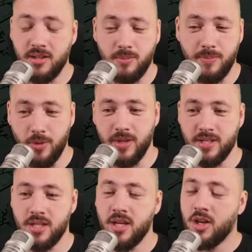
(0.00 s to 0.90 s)

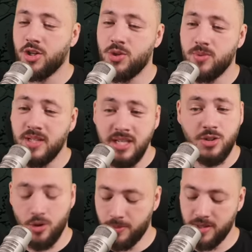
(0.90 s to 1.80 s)
bonus. You need
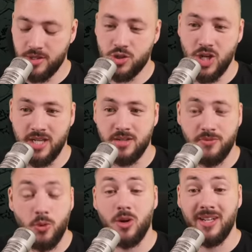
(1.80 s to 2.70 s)
to open this chest
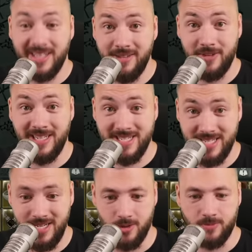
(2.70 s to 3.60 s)
for living
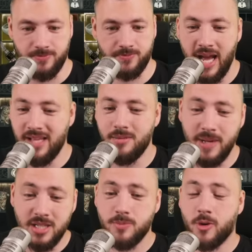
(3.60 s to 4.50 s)
steel. And the
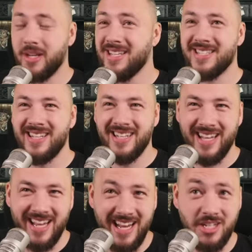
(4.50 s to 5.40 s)
best part is
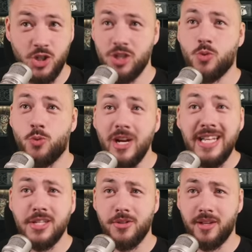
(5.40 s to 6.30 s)
it just
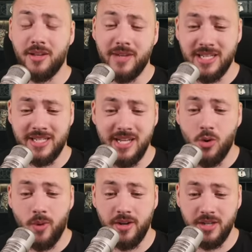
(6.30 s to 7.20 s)
reads on the living steel
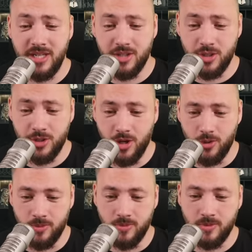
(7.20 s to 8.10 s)
where you need to
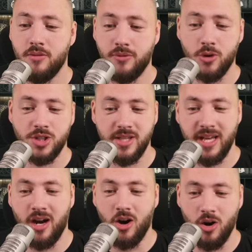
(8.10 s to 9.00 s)
go. Forged in the
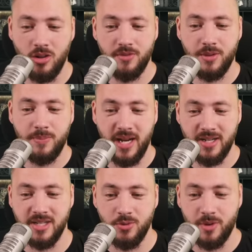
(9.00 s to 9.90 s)
Hall of the
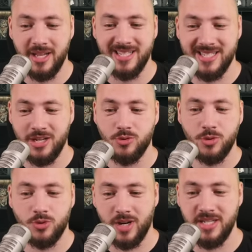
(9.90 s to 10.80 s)
Penitent within Central
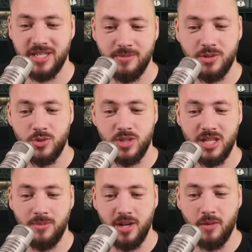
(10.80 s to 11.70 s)
Dry Steps to
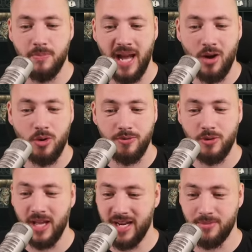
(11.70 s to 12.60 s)
summon a
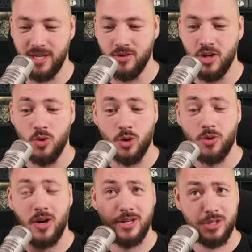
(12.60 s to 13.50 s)
powerful enemy
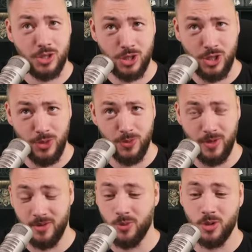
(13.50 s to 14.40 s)
requires 2
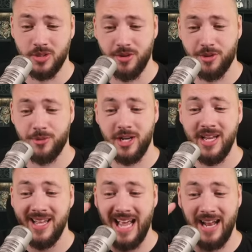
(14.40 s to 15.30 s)
in World Tier 3
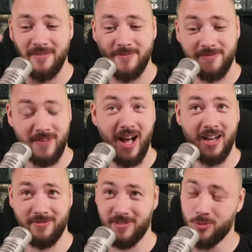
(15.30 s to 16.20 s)
and
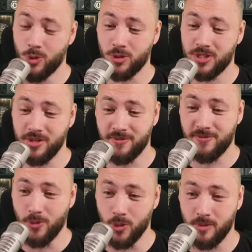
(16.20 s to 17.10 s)
5 in World Tier
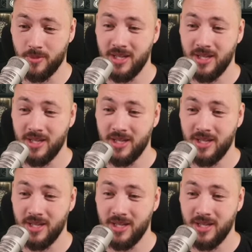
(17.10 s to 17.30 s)
4.